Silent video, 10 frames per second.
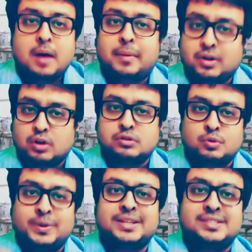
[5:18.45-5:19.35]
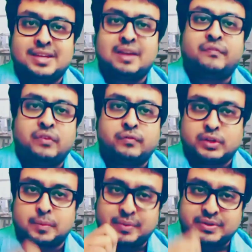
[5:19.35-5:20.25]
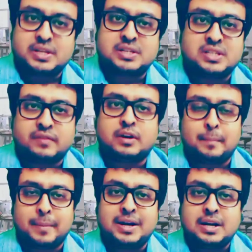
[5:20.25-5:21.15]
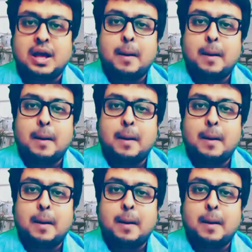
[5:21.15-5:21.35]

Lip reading: but also it is helpful for the business development,